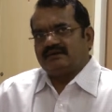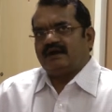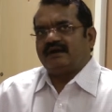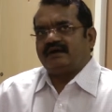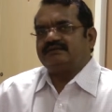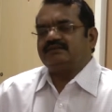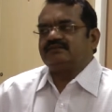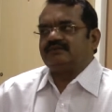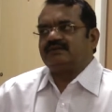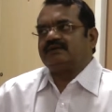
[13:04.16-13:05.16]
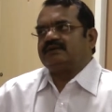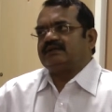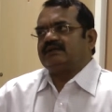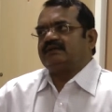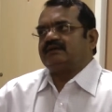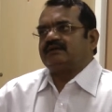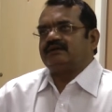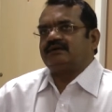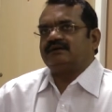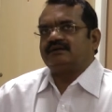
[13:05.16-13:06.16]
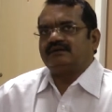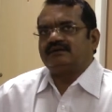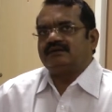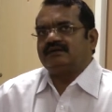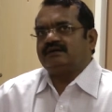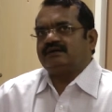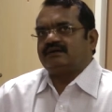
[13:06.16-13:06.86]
I think if you look at here, India